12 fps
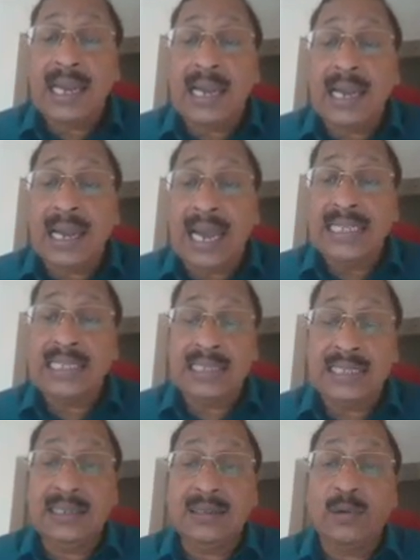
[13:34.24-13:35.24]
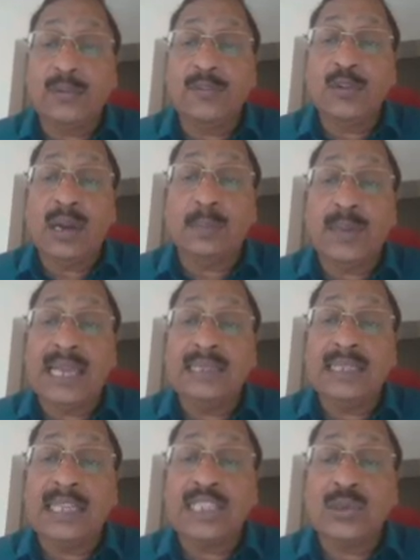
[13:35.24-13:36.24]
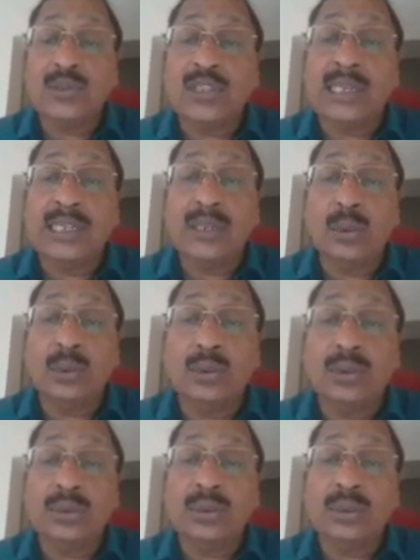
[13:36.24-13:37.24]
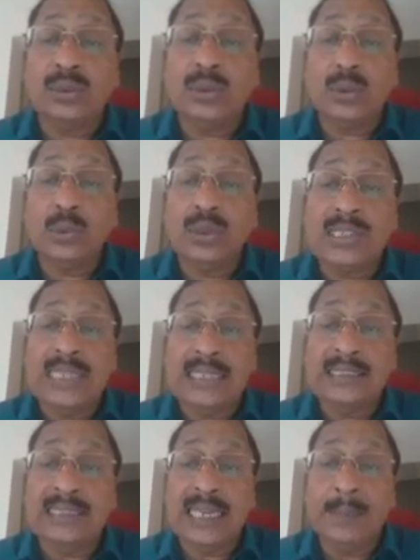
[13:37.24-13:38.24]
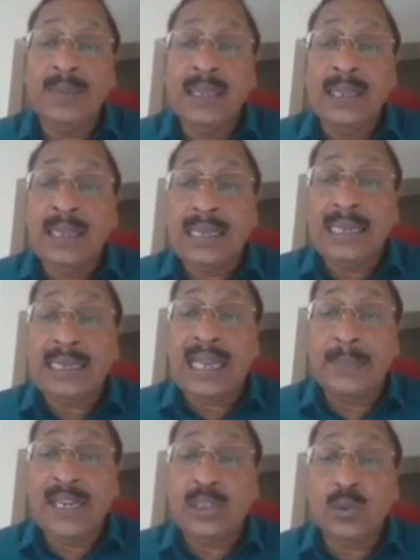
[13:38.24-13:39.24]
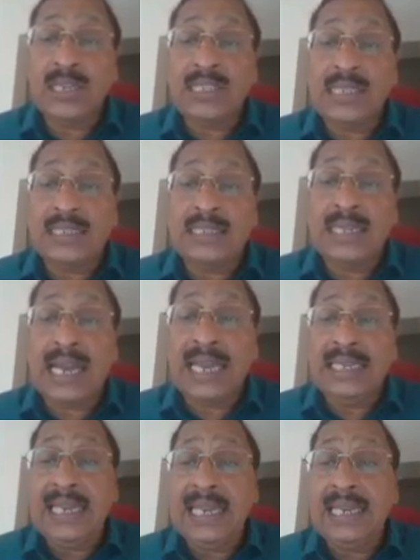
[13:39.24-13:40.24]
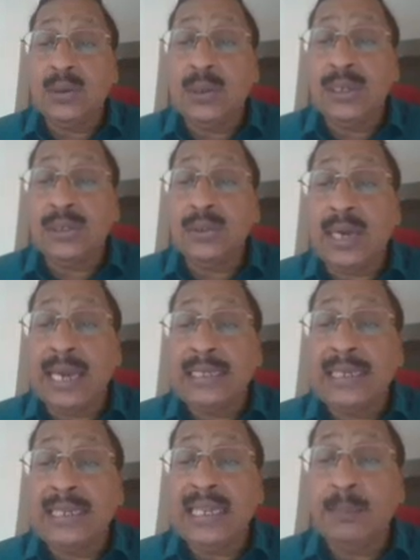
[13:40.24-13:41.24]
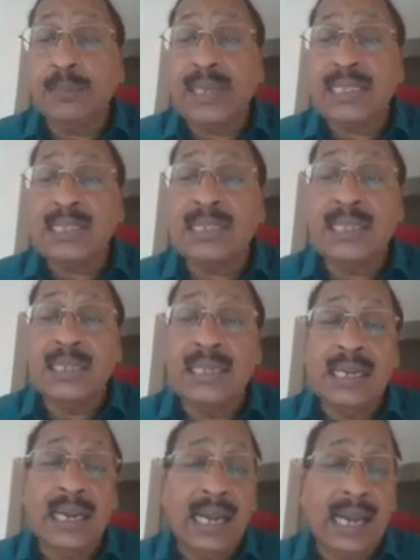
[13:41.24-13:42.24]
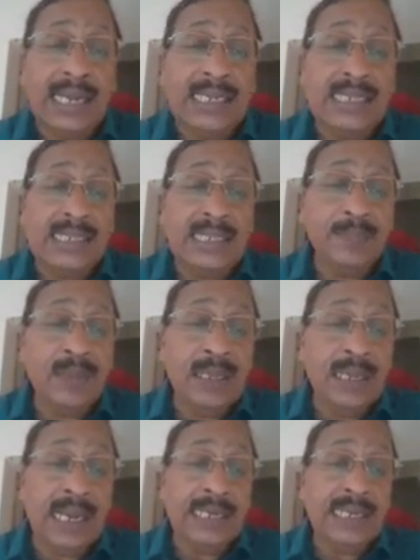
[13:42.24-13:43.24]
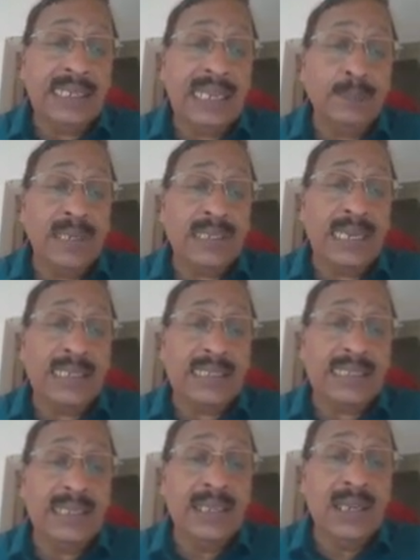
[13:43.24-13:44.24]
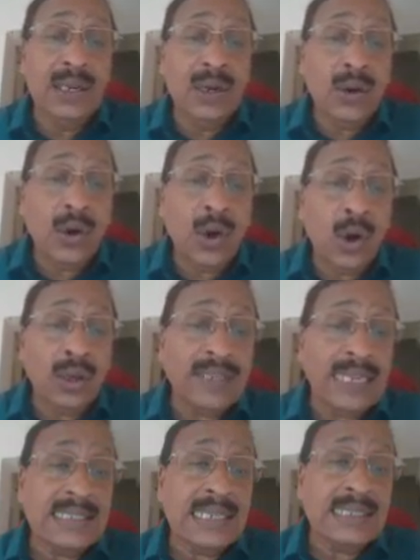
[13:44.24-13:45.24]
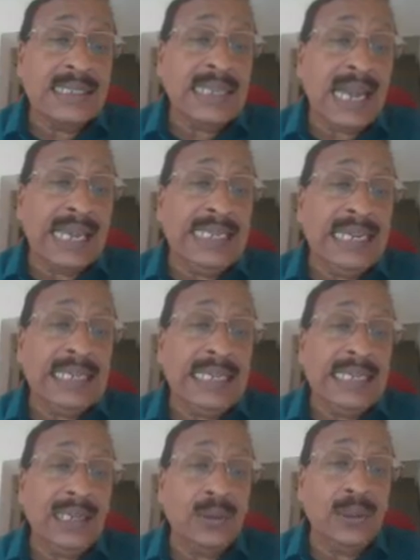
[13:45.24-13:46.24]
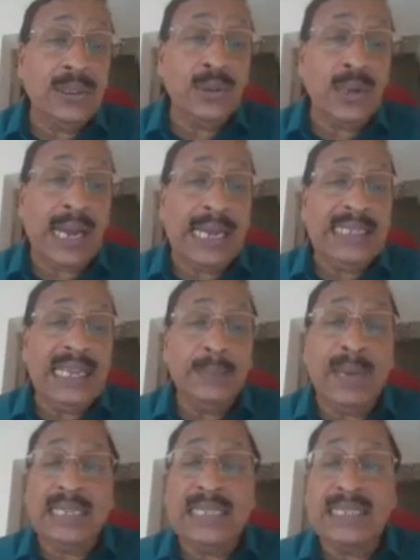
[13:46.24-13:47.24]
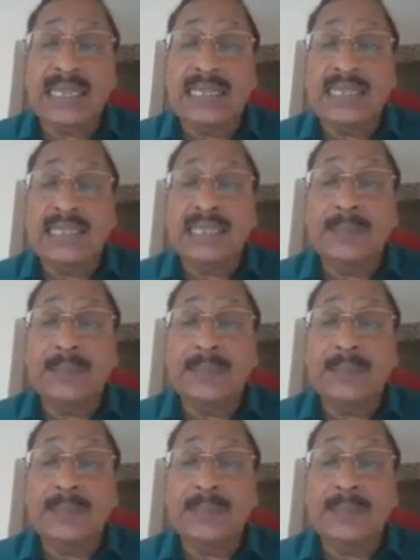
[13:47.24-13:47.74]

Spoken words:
IC. Or if you apply the Kirchhoff's current law to this junction, current coming towards junction, IA equal to IAD plus IC. IAD plus IC. Or can say that IAD equal to IA minus IC.